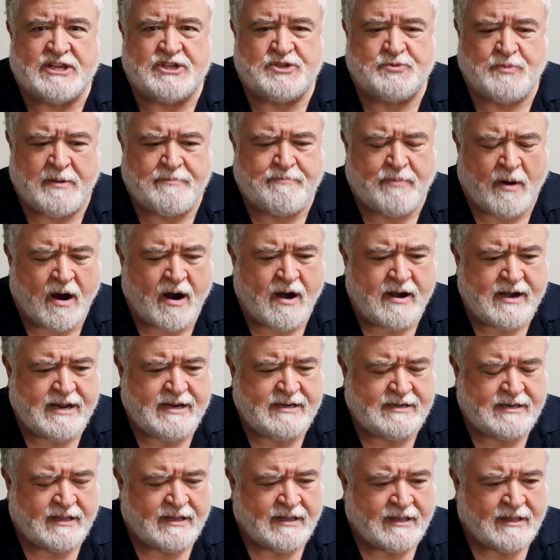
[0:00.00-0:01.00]
We partied
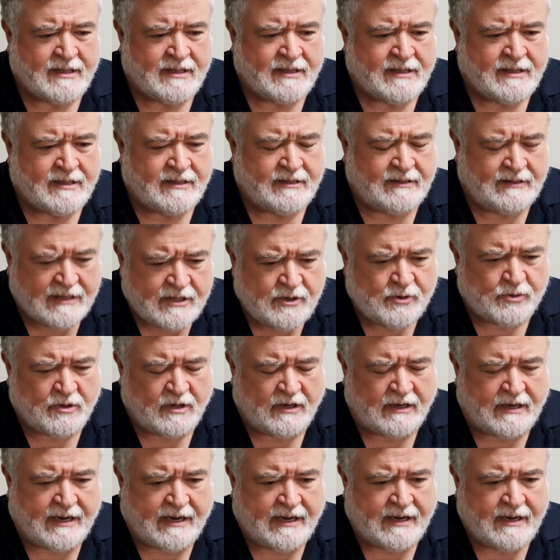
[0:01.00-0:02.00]

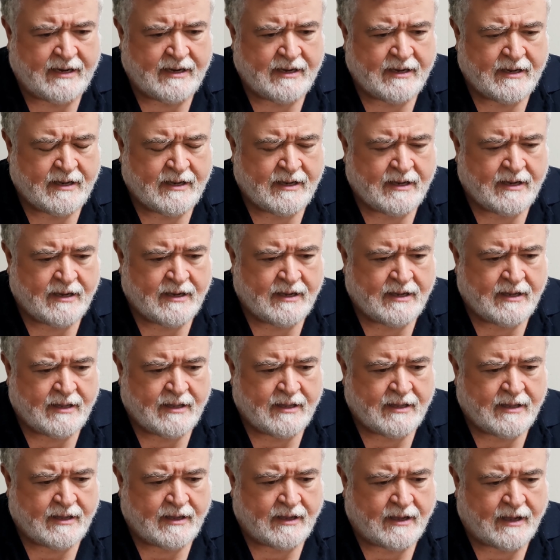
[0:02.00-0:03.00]
literally
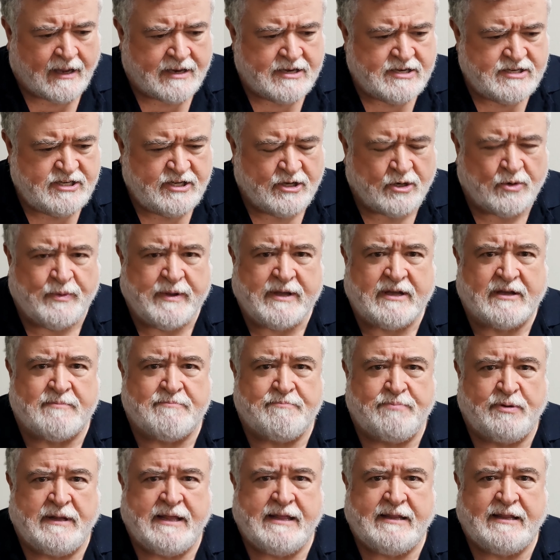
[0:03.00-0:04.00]
until we
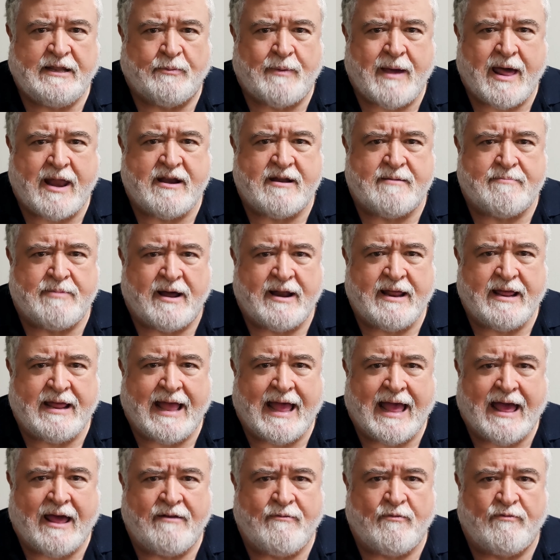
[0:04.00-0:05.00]
completely ran out of money,
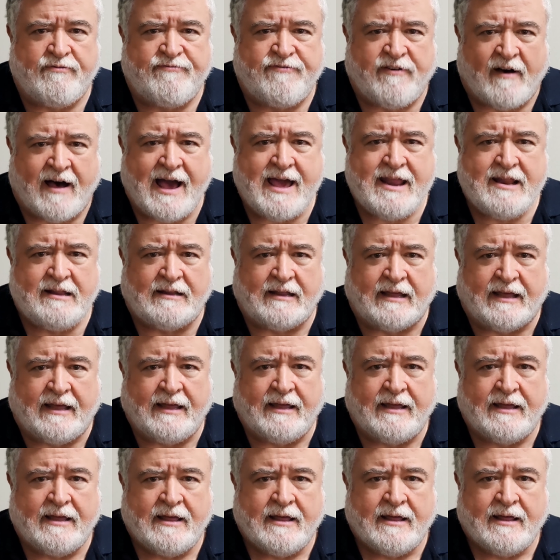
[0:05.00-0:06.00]
and finally
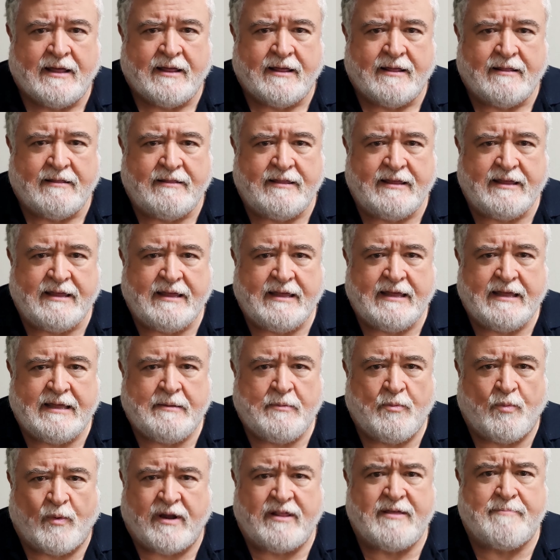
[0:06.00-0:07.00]

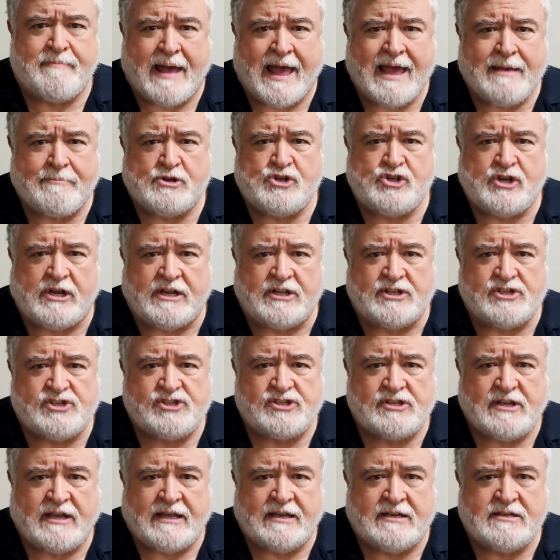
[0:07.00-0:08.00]
one of the bank machines
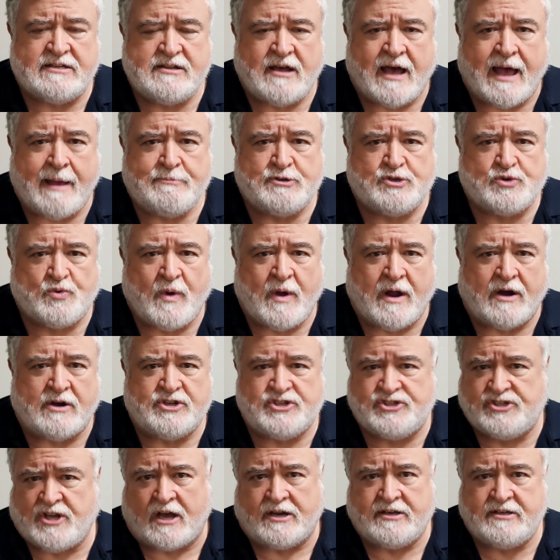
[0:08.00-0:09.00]
in Times Square
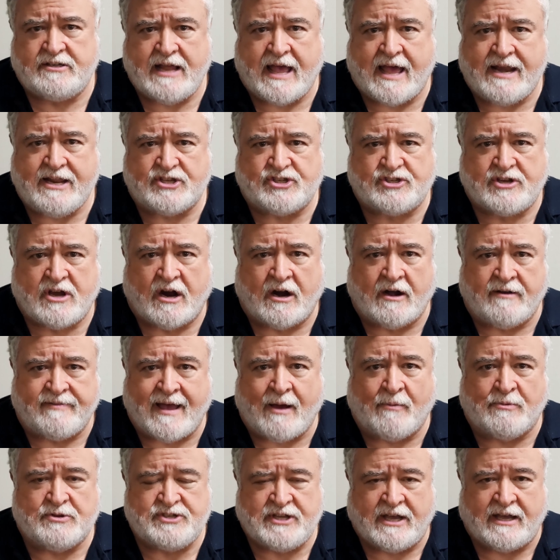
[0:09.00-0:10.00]
sucked Danny's card. That
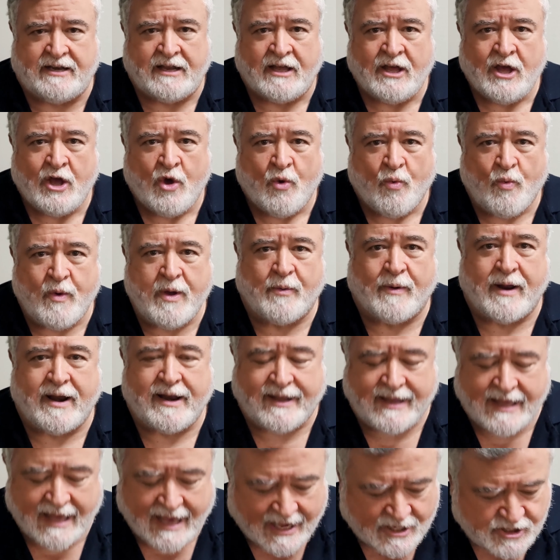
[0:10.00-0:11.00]
was it. We were out of
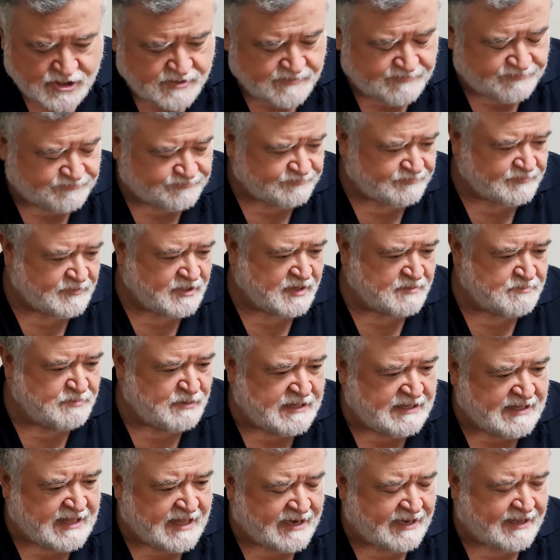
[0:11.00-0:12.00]
cash,
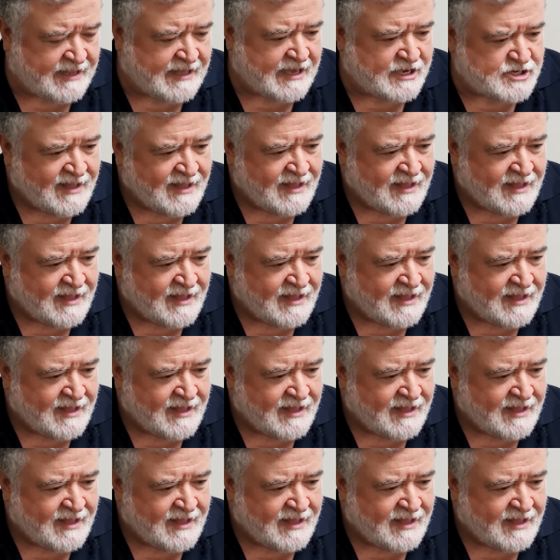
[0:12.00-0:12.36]
completely out of cash.